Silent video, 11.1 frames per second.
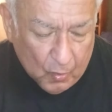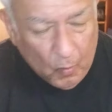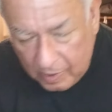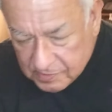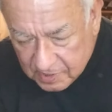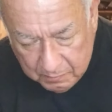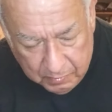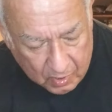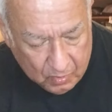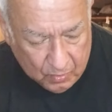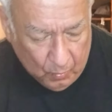Kwanzaa
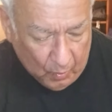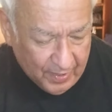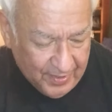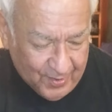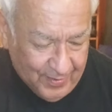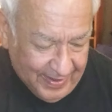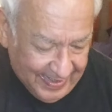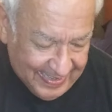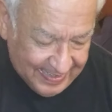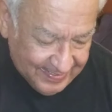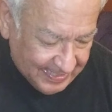bow, your
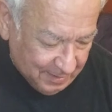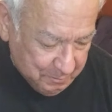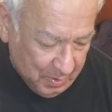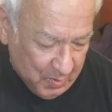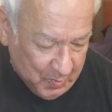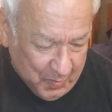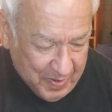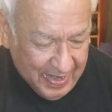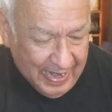anything bow.